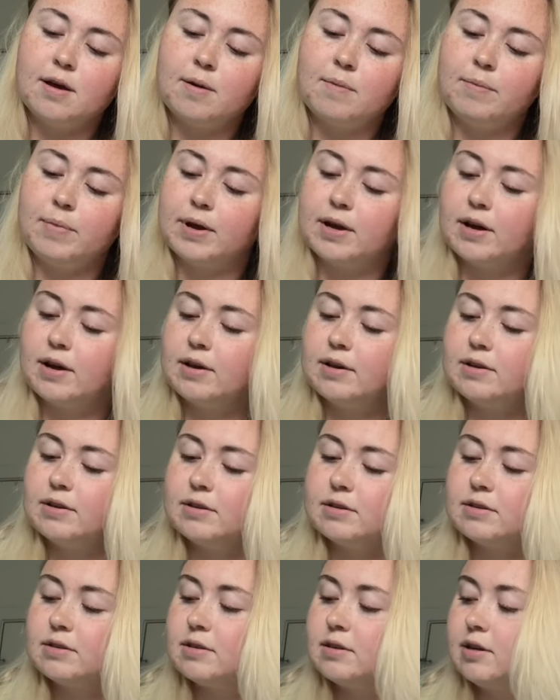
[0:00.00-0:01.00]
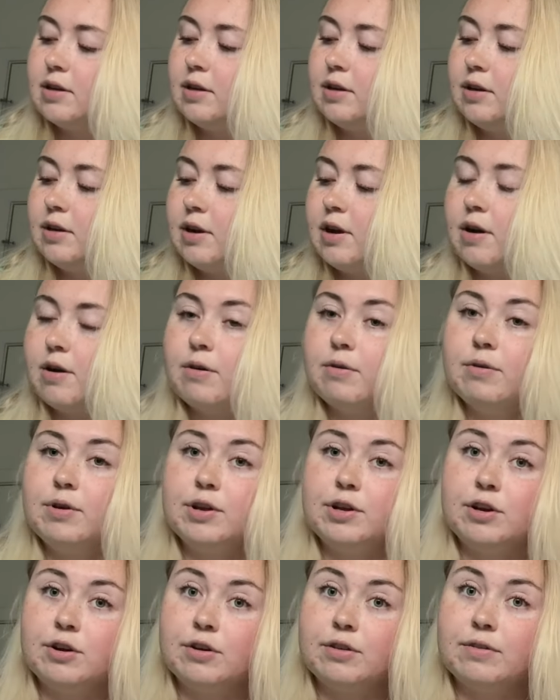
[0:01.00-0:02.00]
because, you know,
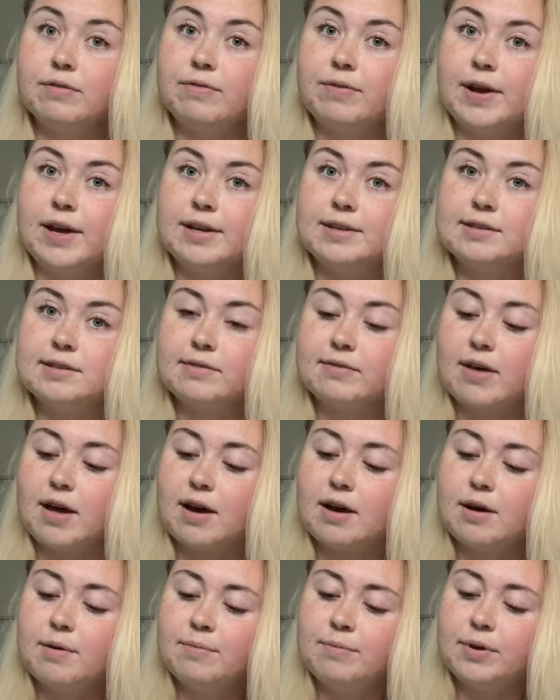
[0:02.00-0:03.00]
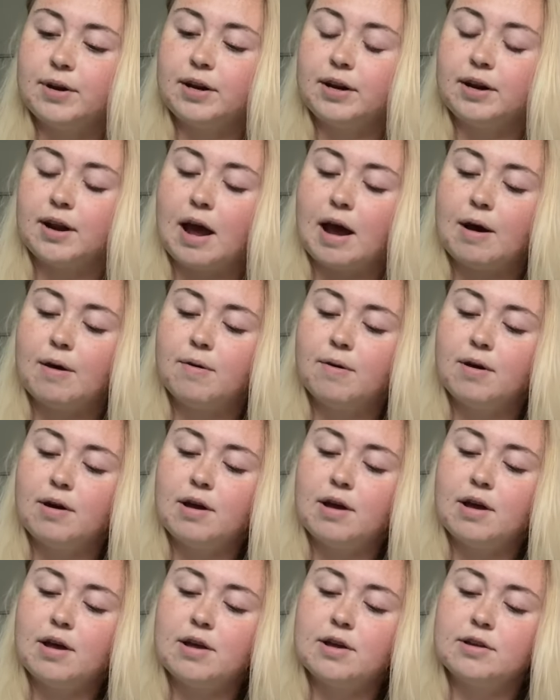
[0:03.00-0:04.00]
you're the face of that company now.
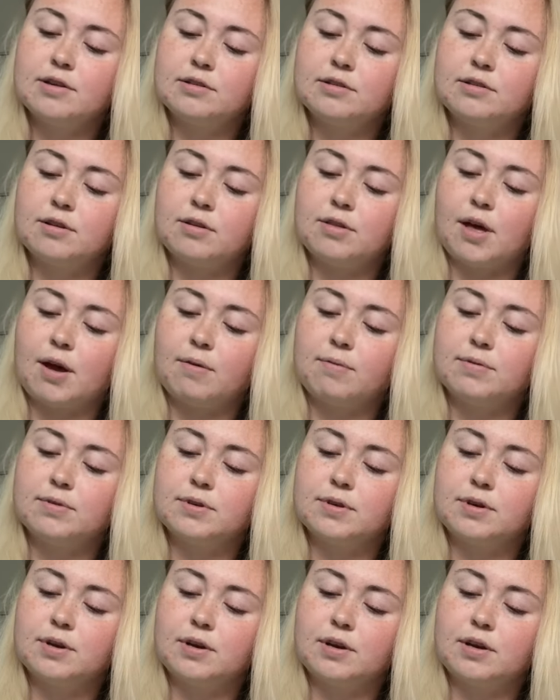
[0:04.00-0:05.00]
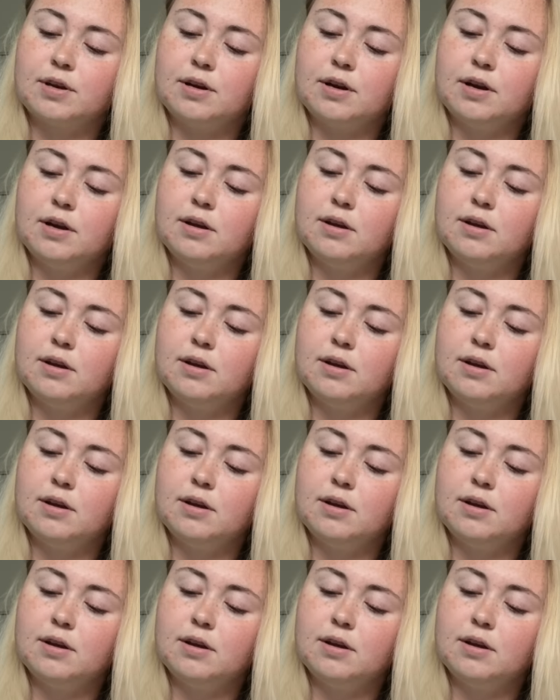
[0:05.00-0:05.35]
So that was good.